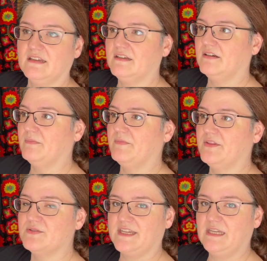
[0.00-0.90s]

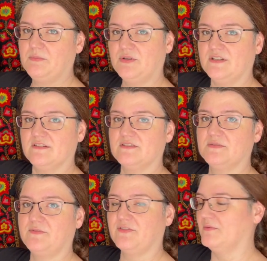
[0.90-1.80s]
those aprons
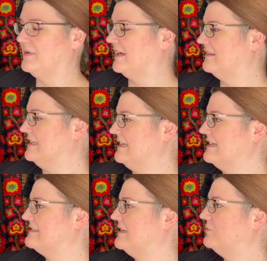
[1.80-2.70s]
from back in the
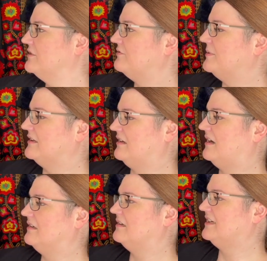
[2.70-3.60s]
days, they would have been
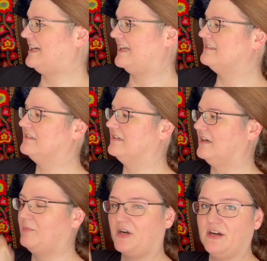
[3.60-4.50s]
cut
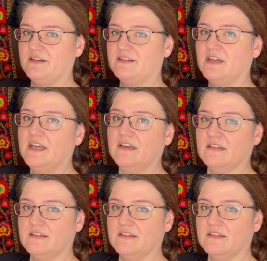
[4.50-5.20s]
apart and